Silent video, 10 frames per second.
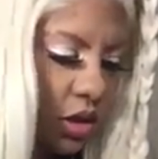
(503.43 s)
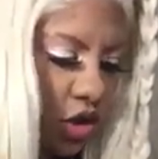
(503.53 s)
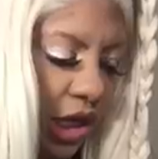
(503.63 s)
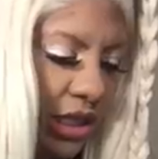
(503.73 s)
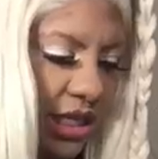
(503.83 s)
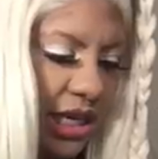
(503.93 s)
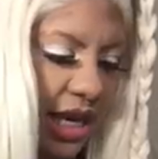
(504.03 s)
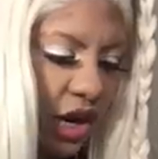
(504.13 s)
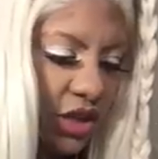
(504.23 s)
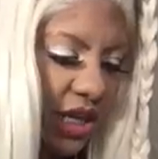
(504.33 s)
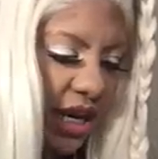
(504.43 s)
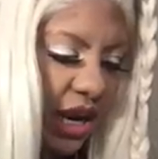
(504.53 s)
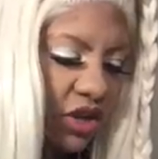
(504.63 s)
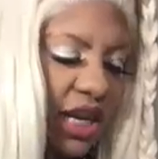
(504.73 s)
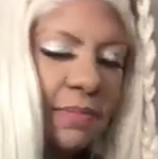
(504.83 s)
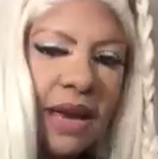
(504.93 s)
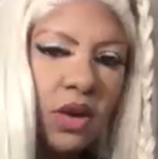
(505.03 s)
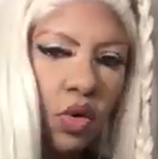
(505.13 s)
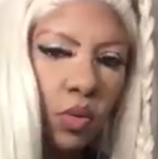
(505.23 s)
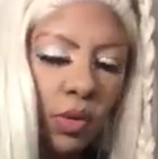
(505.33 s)
Jealousy and an air sign. Air sign,
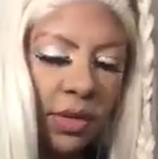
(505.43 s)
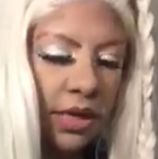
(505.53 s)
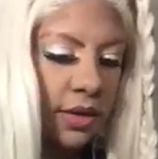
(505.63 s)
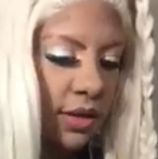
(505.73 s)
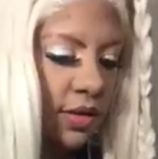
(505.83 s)
man or woman.